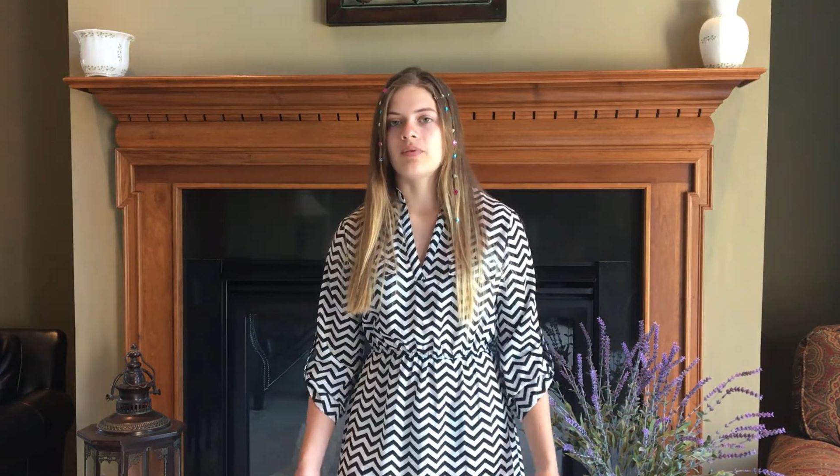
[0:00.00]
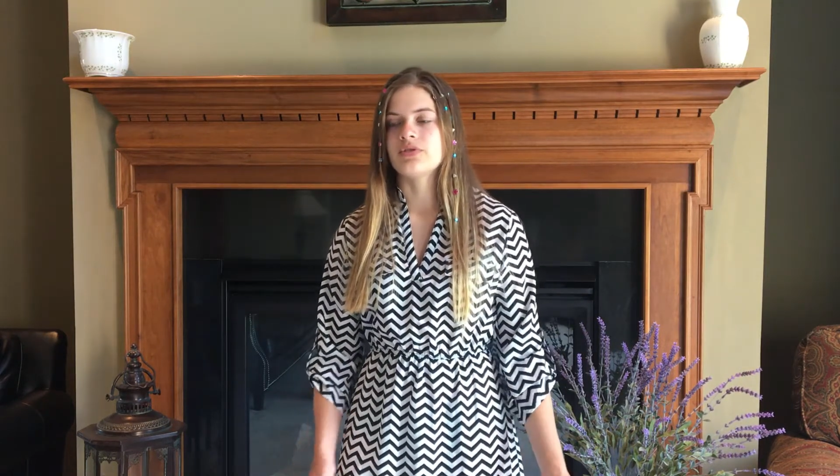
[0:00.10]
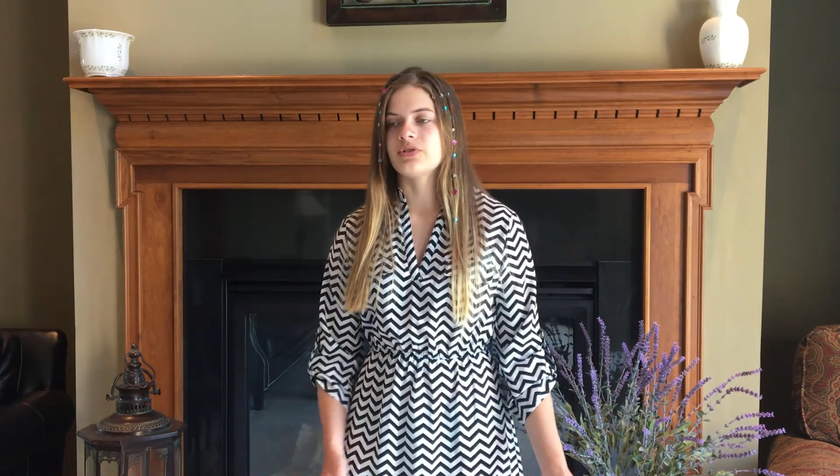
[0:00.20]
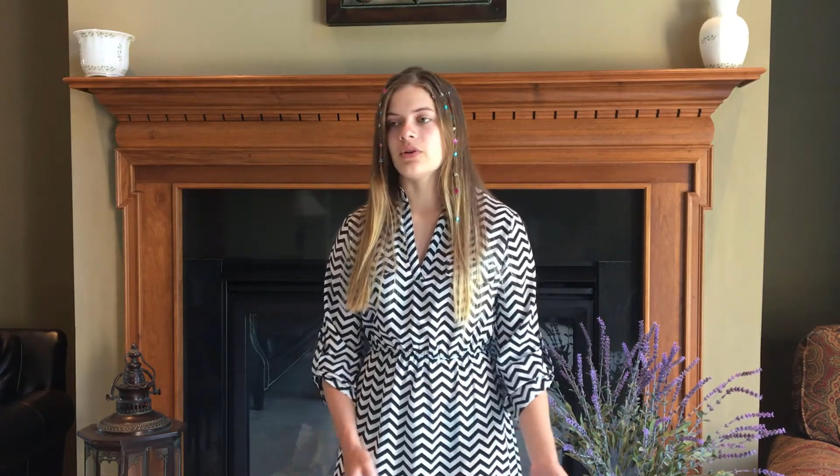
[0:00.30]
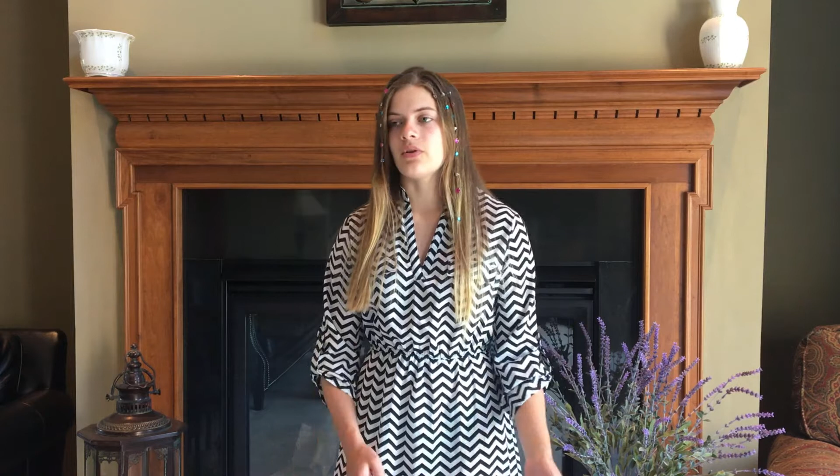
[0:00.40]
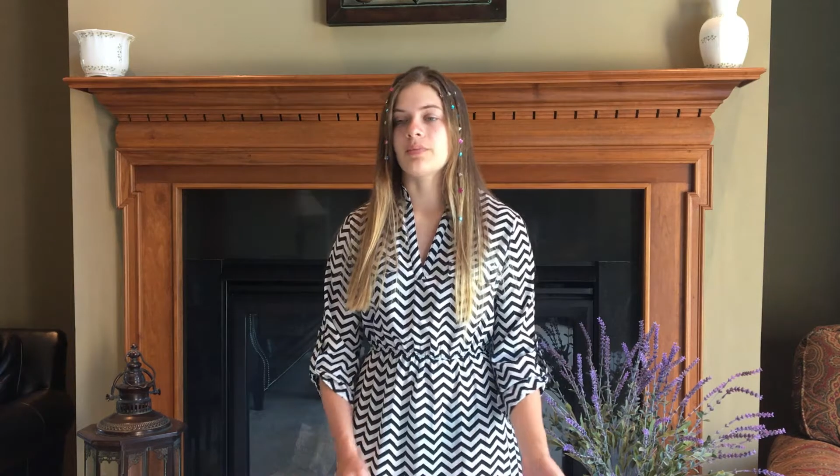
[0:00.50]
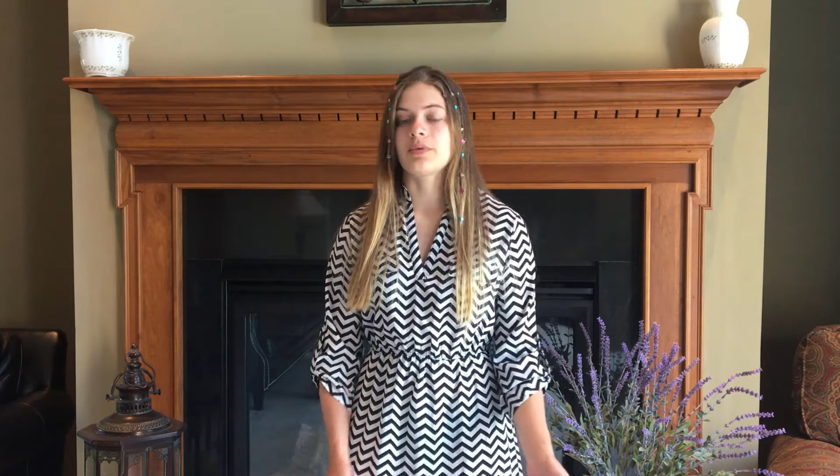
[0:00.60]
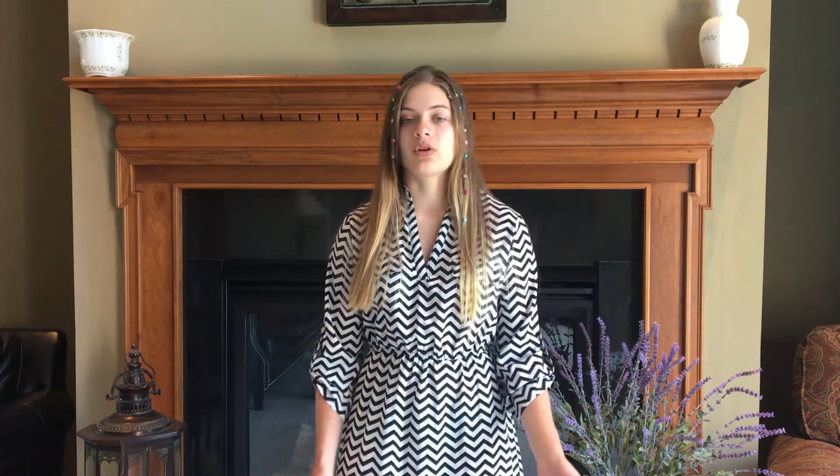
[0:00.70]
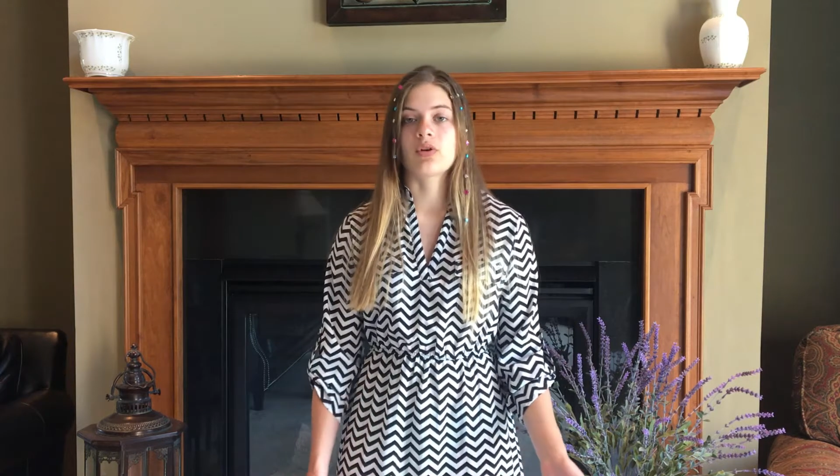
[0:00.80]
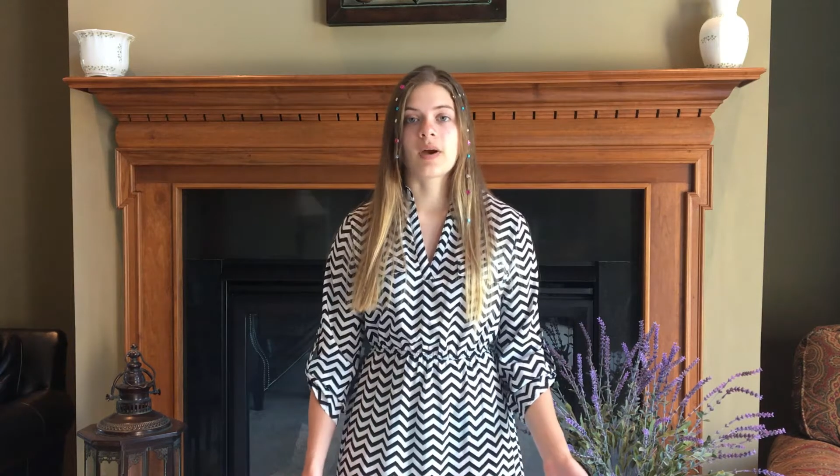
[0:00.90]
so I'm gonna
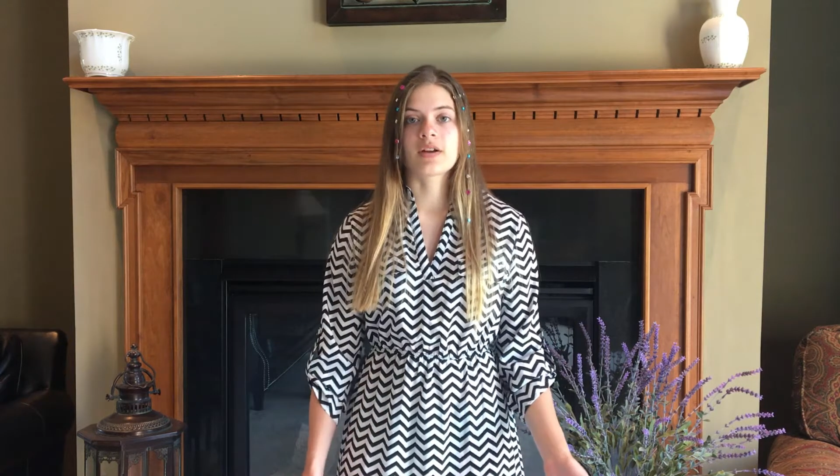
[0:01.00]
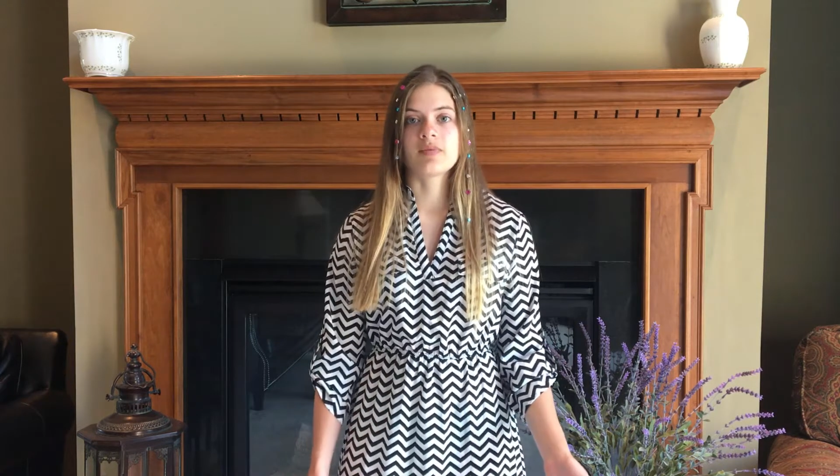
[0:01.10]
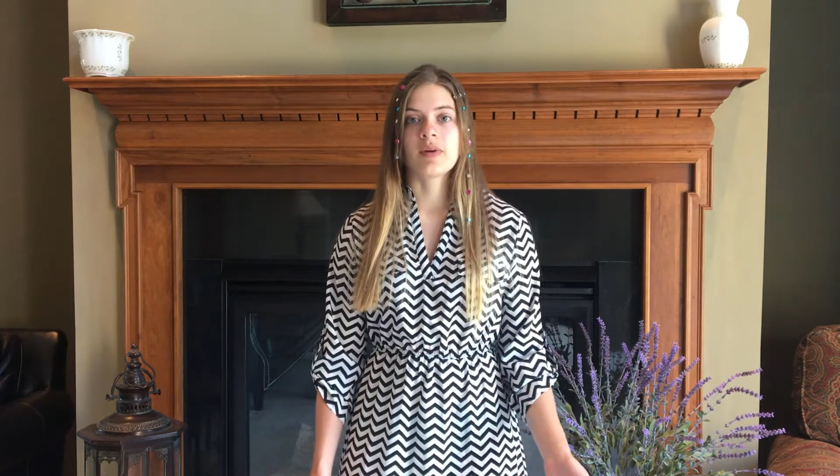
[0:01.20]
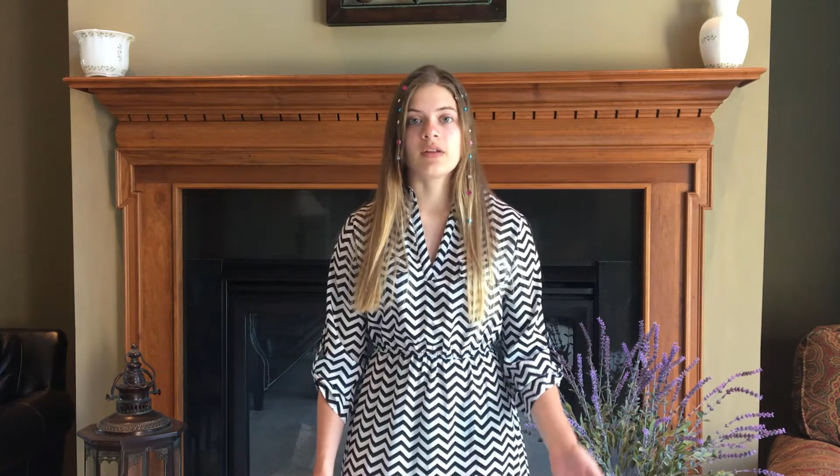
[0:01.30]
go back to bed.